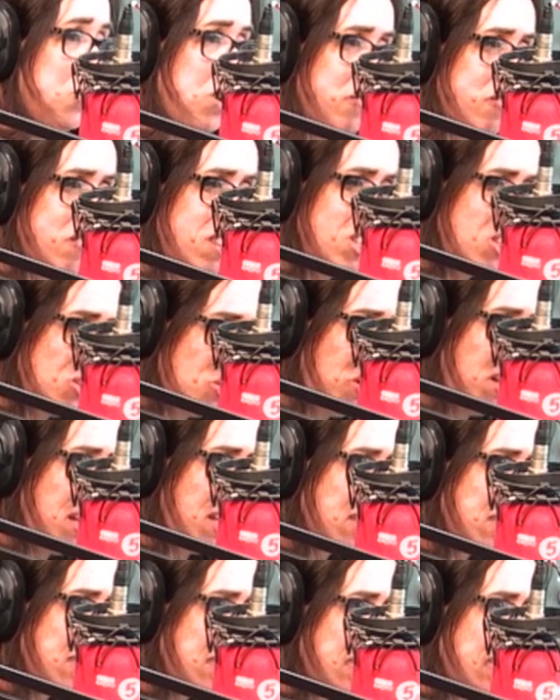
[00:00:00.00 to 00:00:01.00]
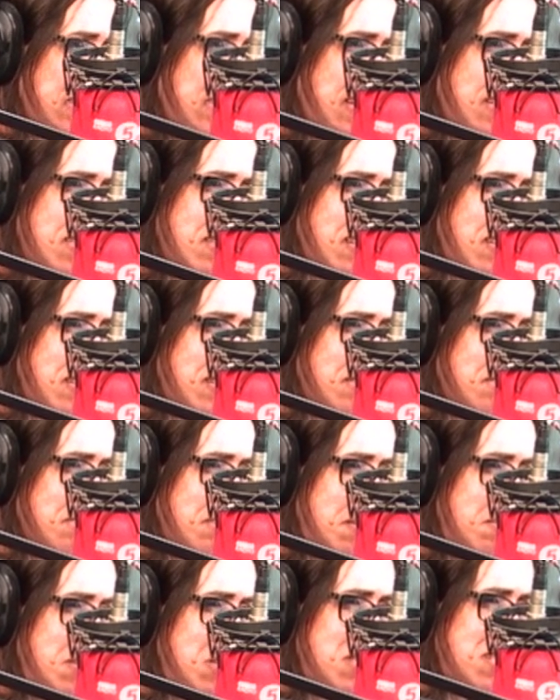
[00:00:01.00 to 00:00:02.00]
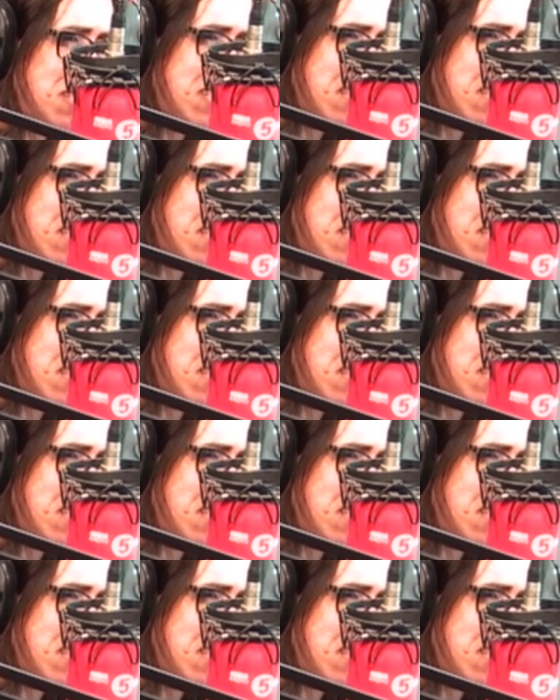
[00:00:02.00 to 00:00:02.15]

you ever enjoy it? It sounds like maybe you